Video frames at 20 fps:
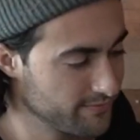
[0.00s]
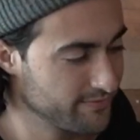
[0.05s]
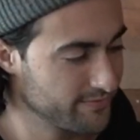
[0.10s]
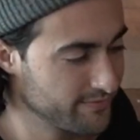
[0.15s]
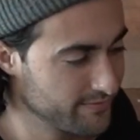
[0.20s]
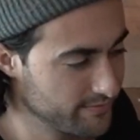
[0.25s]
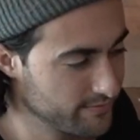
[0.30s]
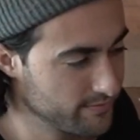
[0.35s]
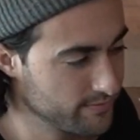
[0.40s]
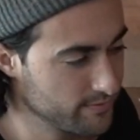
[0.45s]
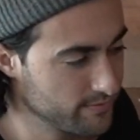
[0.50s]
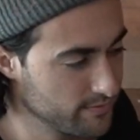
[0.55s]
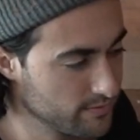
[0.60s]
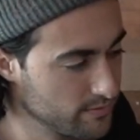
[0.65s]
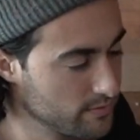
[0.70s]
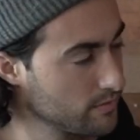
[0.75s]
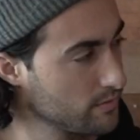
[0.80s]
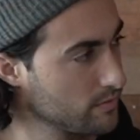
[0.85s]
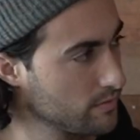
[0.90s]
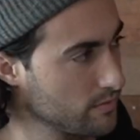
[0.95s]

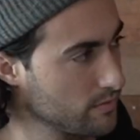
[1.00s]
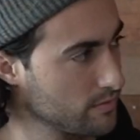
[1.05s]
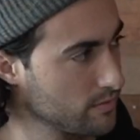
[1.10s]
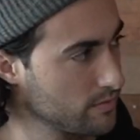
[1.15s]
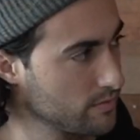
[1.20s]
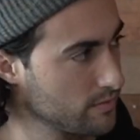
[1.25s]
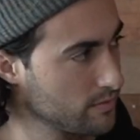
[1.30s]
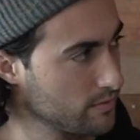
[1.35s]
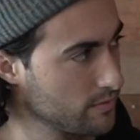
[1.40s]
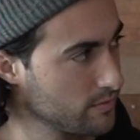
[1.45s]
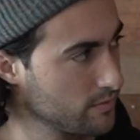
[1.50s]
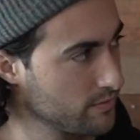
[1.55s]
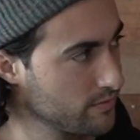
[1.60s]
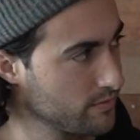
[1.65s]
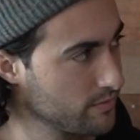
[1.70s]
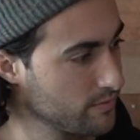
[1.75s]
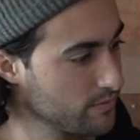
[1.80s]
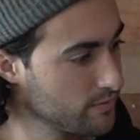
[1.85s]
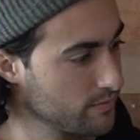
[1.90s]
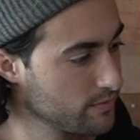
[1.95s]

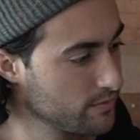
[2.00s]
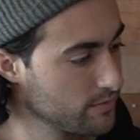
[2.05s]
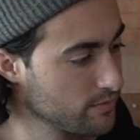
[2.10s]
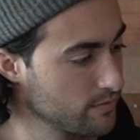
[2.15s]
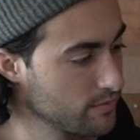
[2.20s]
The person shown says nothing.